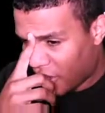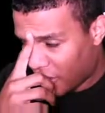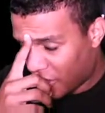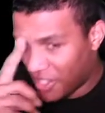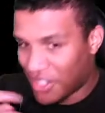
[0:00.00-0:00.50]

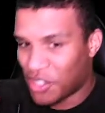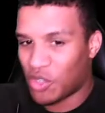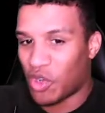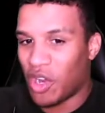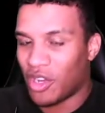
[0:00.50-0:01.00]
Does it get
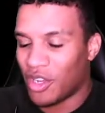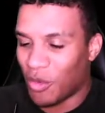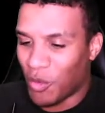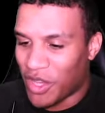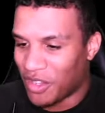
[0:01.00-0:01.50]
stronger
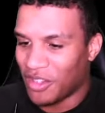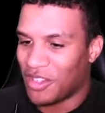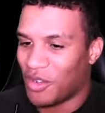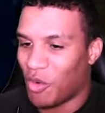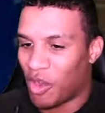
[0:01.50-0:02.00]
and
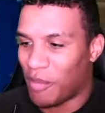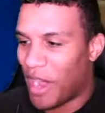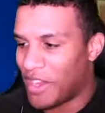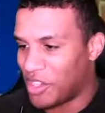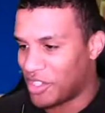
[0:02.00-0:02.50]
weaker, or am
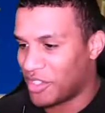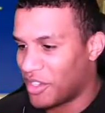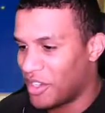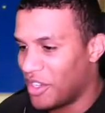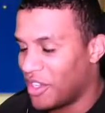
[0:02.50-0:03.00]
I just
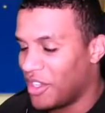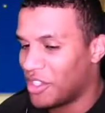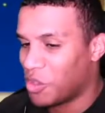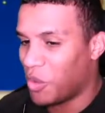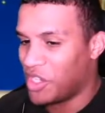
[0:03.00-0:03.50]

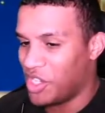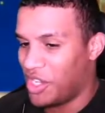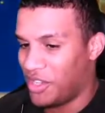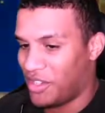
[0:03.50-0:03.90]
twitchy?